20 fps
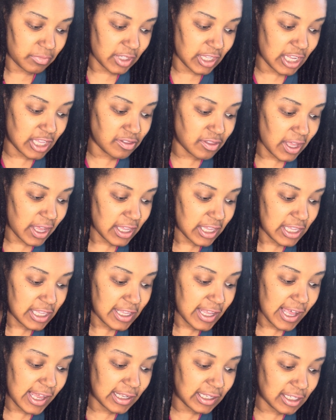in that he
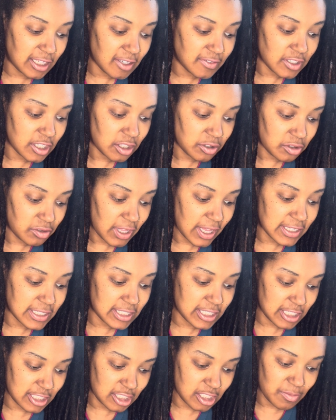had lived under that
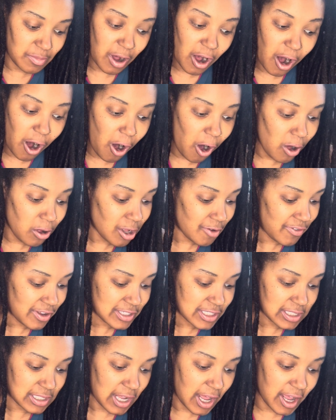system all of
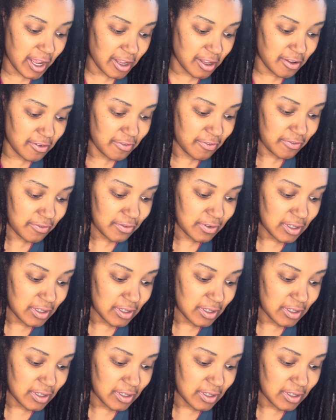his life.